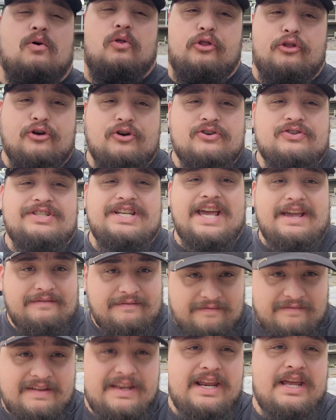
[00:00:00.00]
Thursday
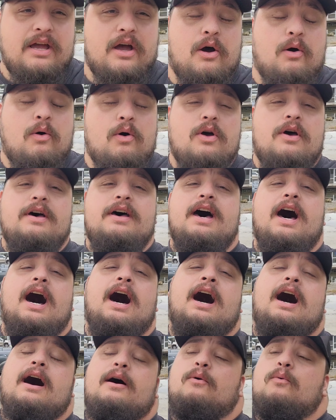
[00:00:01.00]
video.
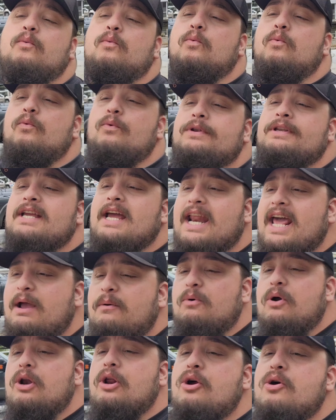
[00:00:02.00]
Today
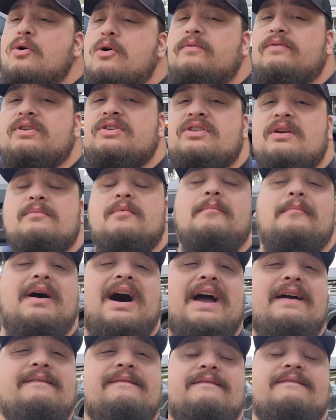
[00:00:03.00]
we're going to go over some of
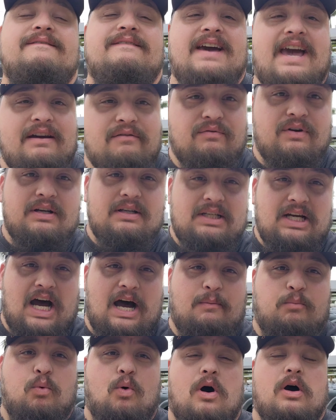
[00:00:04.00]
my favorite
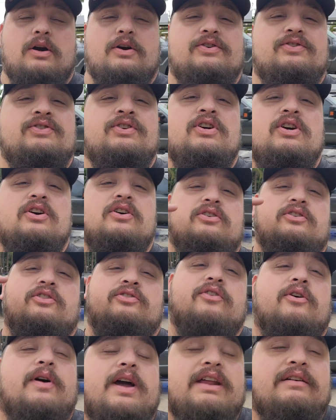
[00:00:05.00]
top waters to
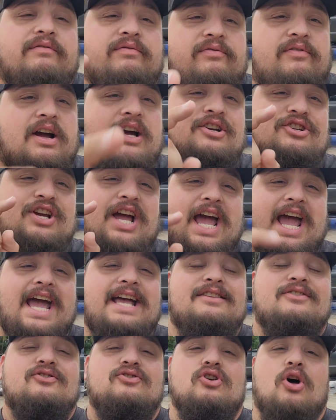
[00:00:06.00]
throw in fresh
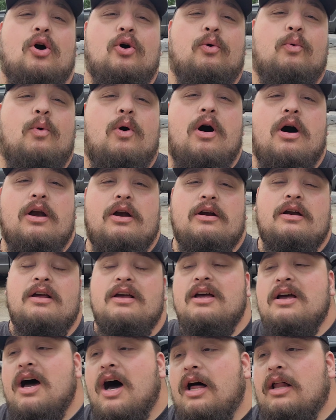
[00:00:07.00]
and salt water,
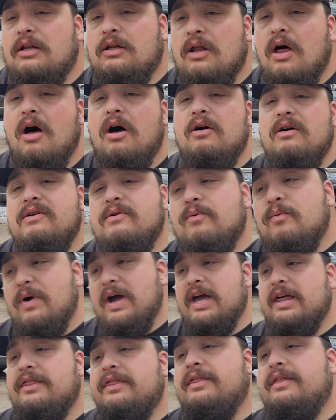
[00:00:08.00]
along
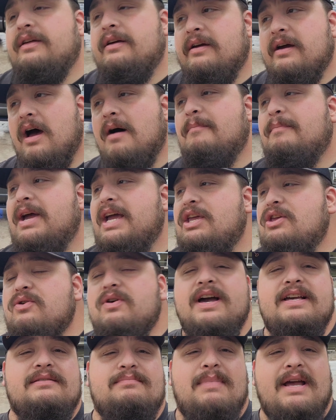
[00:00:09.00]
with a bait you
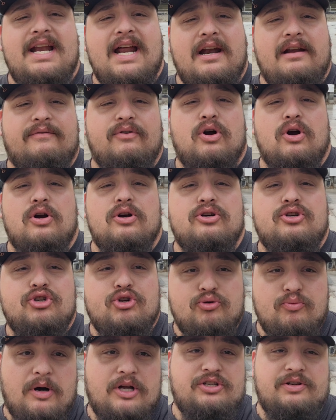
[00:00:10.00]
guys may not have heard
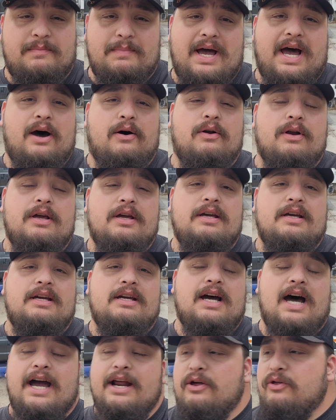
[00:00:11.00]
too much about.
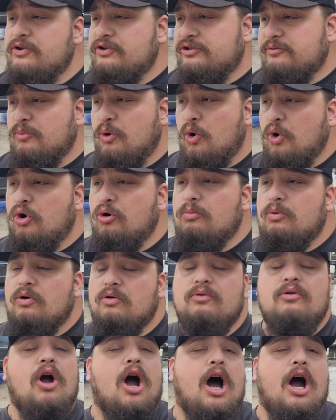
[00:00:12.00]
I know there's some horrible
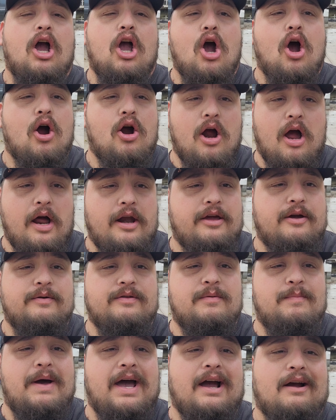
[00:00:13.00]
car audio in
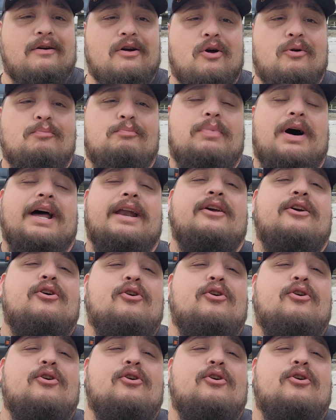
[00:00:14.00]
the background, but